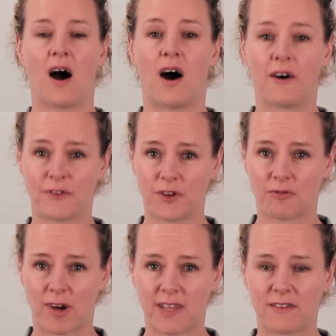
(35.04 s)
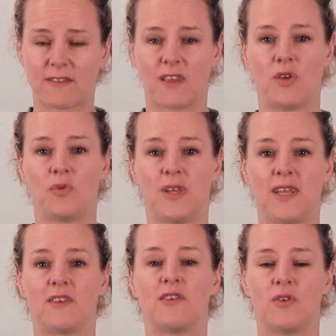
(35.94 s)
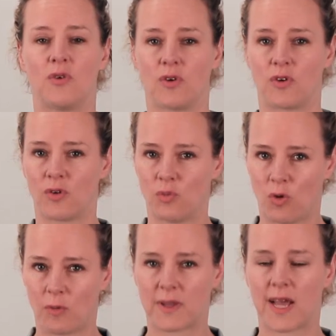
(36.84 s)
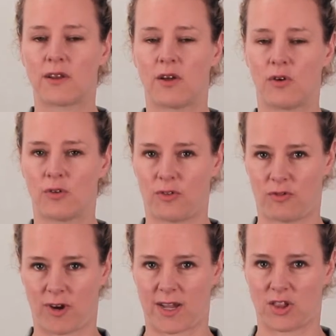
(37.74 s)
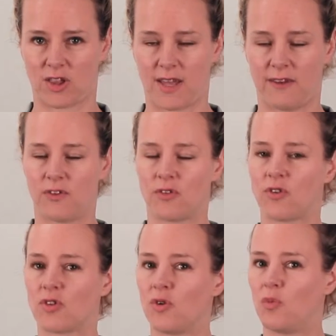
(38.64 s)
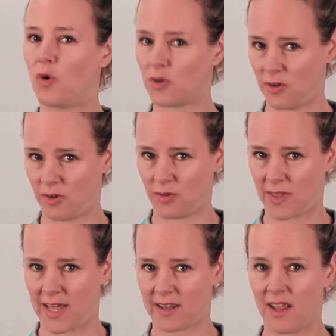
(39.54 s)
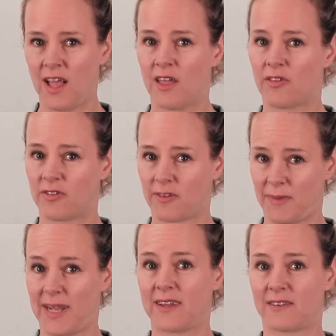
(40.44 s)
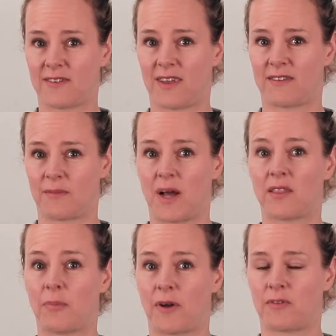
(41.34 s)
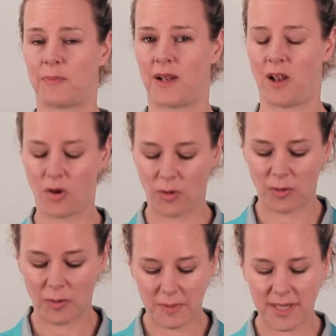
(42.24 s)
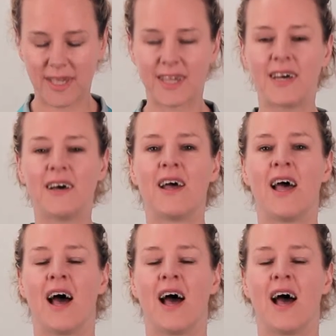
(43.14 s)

After your race, you need to do a good warm down, a good stretch. And if you're not sure what to do then, there are some links to some other posts below me here